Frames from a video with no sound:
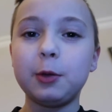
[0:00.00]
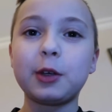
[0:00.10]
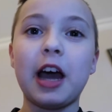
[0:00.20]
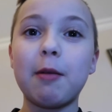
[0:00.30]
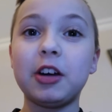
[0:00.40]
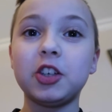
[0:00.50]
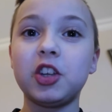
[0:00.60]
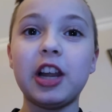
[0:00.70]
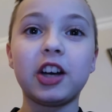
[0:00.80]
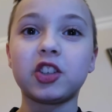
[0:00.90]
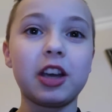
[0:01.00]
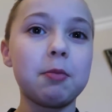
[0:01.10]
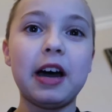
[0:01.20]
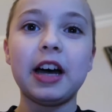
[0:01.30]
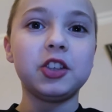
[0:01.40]
the camera just lags like
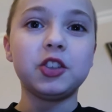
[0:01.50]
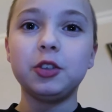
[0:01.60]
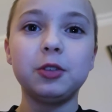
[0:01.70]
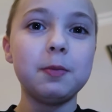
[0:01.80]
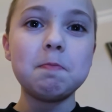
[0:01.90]
mad, so.